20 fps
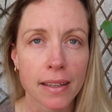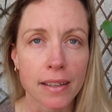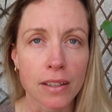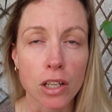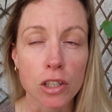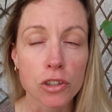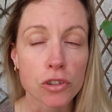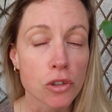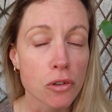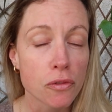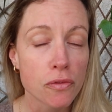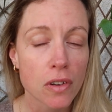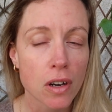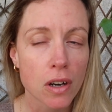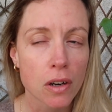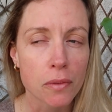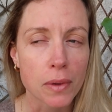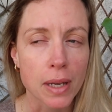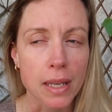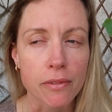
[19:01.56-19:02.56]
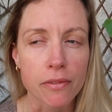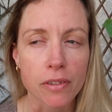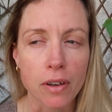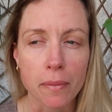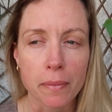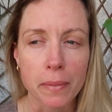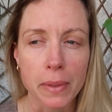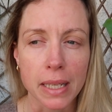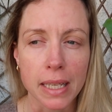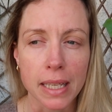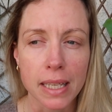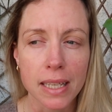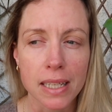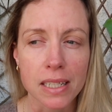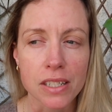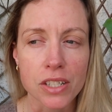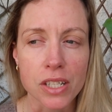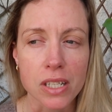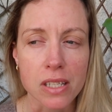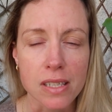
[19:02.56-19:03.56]
not too far away from me,
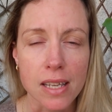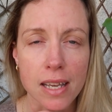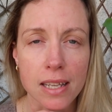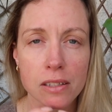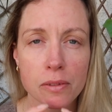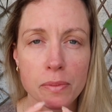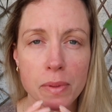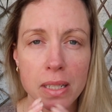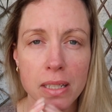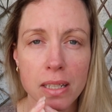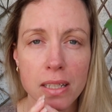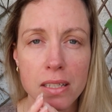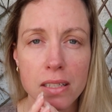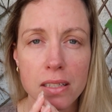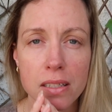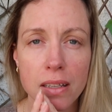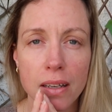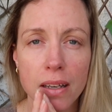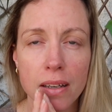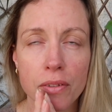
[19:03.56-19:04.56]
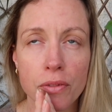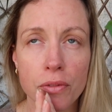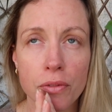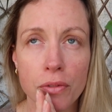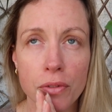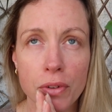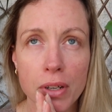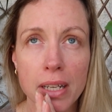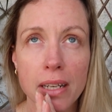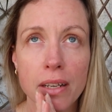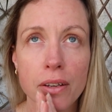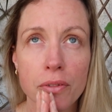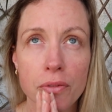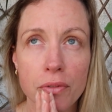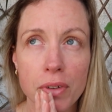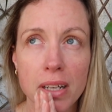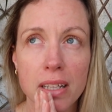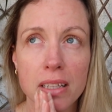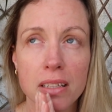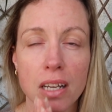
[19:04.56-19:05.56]
and she sent me this
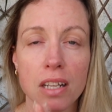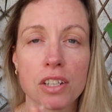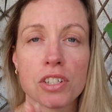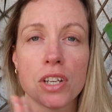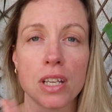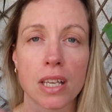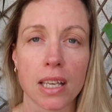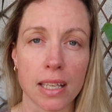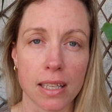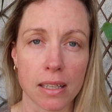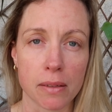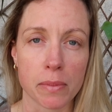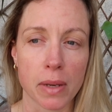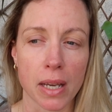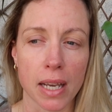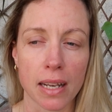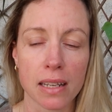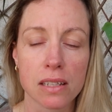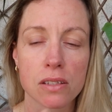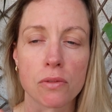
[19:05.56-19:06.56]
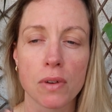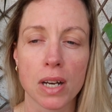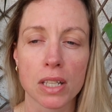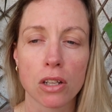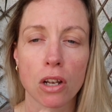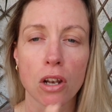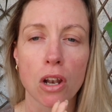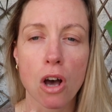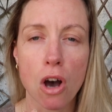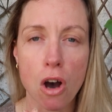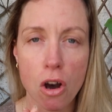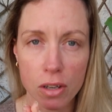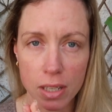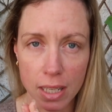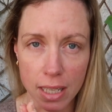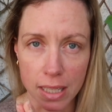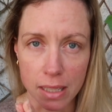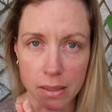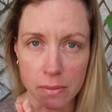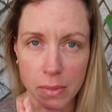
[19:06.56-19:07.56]
really touching email. It's quite a long
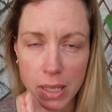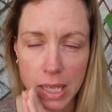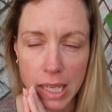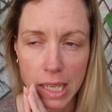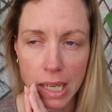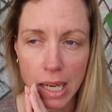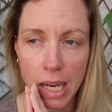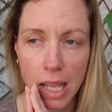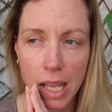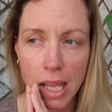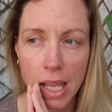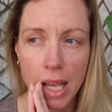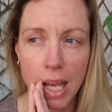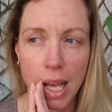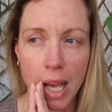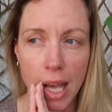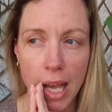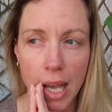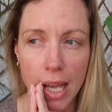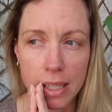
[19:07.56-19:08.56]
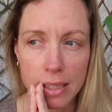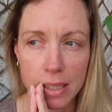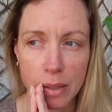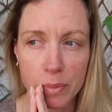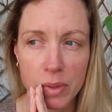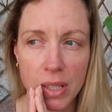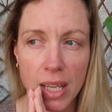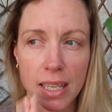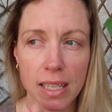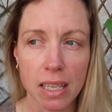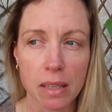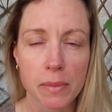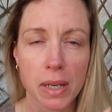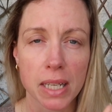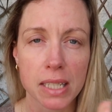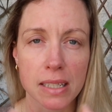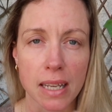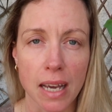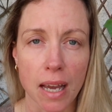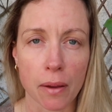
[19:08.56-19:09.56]
email, and I'm taking
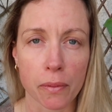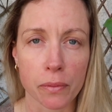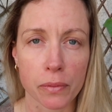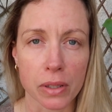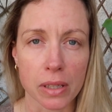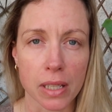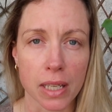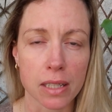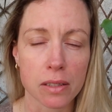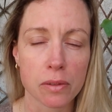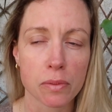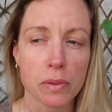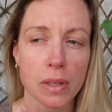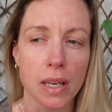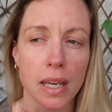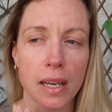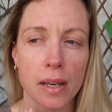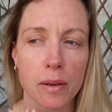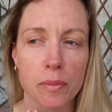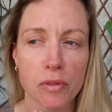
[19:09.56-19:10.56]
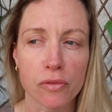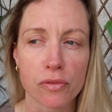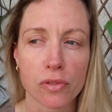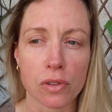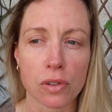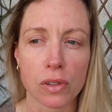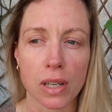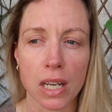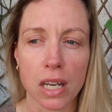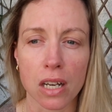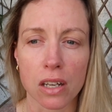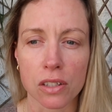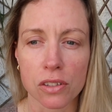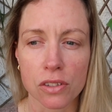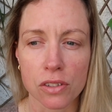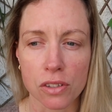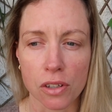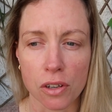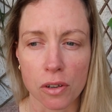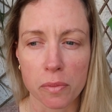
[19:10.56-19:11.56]
my time with it before I
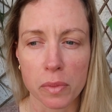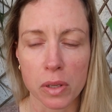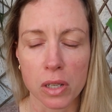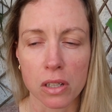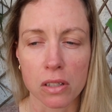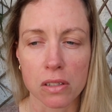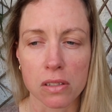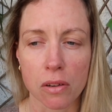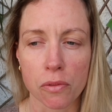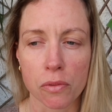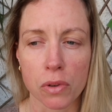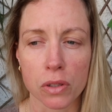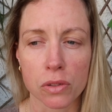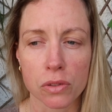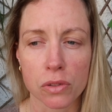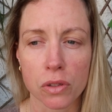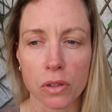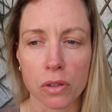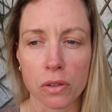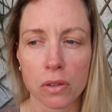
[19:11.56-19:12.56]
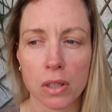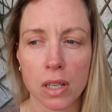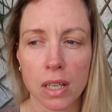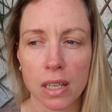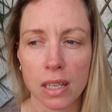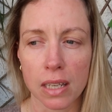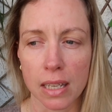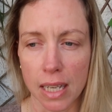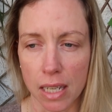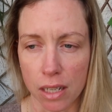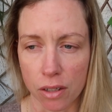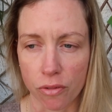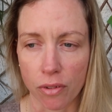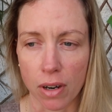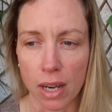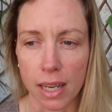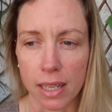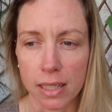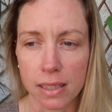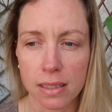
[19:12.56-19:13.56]
answer, because I want to get it
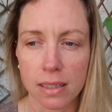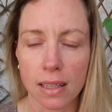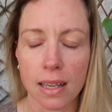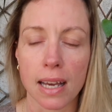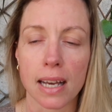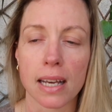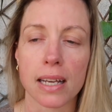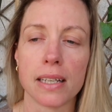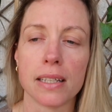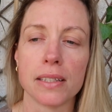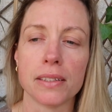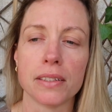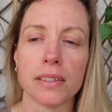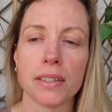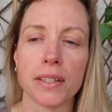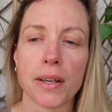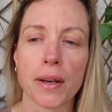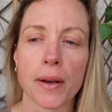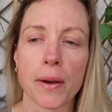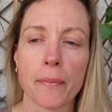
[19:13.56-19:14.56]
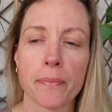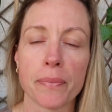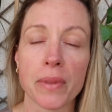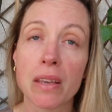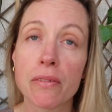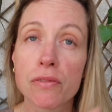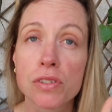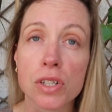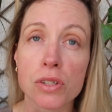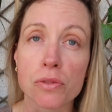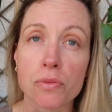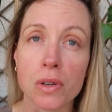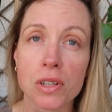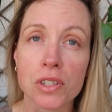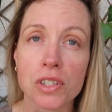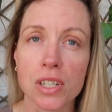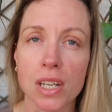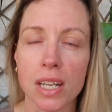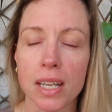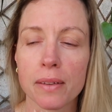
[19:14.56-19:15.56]
right. And if she's
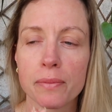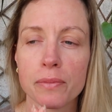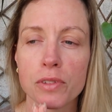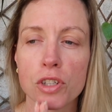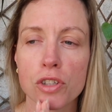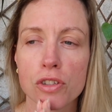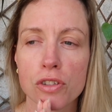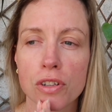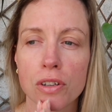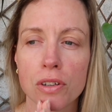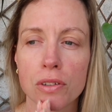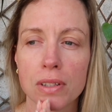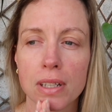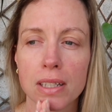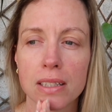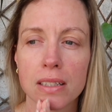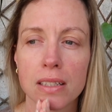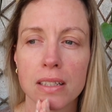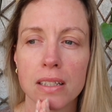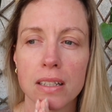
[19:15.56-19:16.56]
watching, just know that